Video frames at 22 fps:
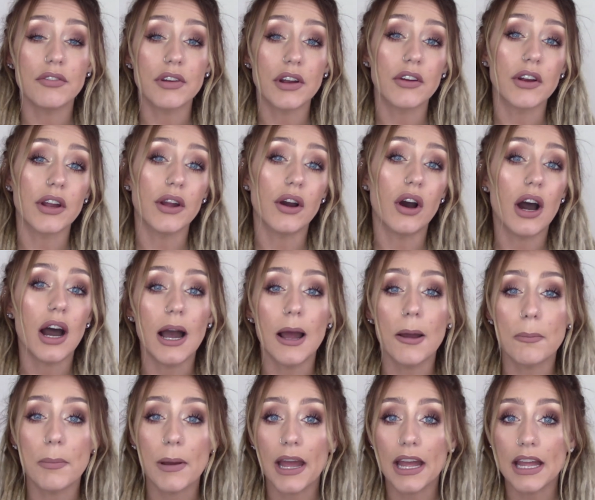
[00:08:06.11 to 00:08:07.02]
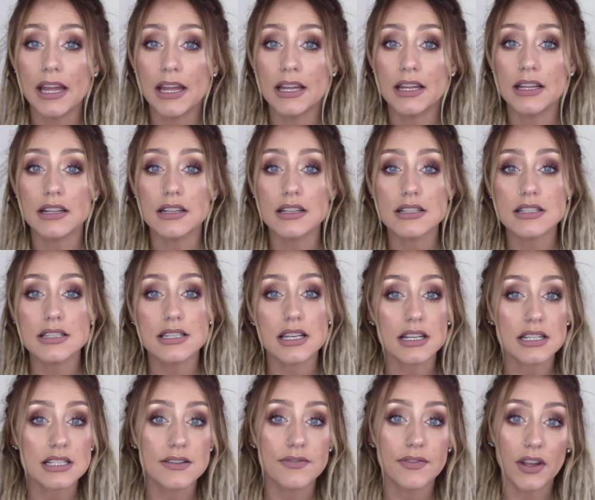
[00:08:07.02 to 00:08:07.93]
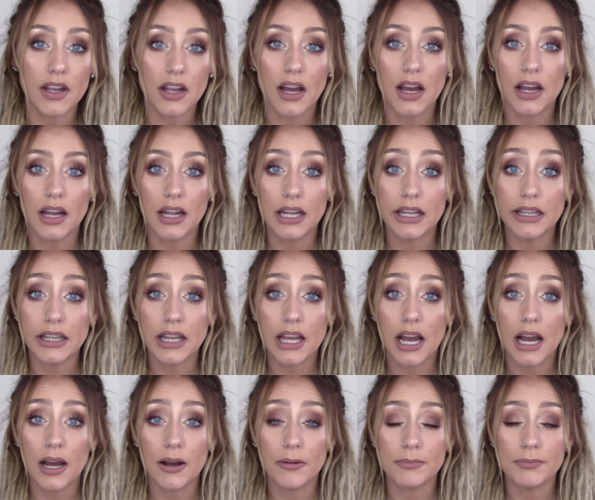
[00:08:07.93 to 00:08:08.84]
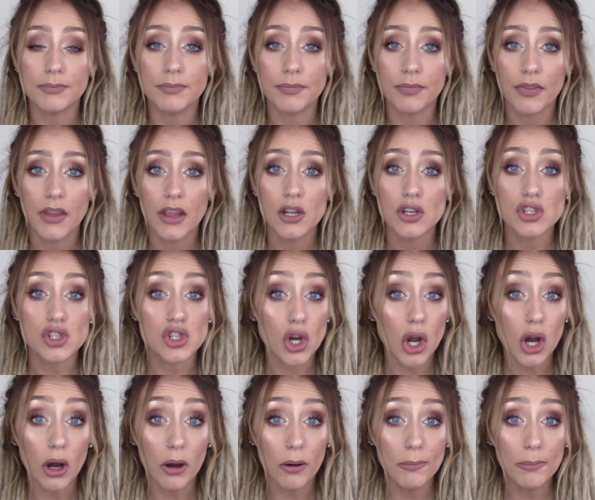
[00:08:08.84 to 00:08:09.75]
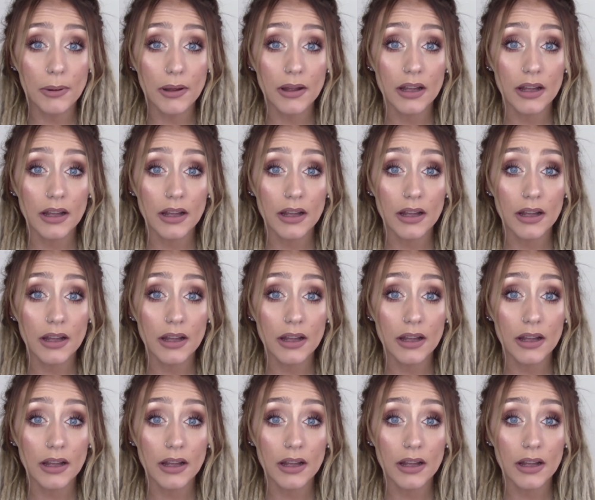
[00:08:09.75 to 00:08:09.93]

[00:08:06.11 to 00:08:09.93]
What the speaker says: very high paying 6-figure income job,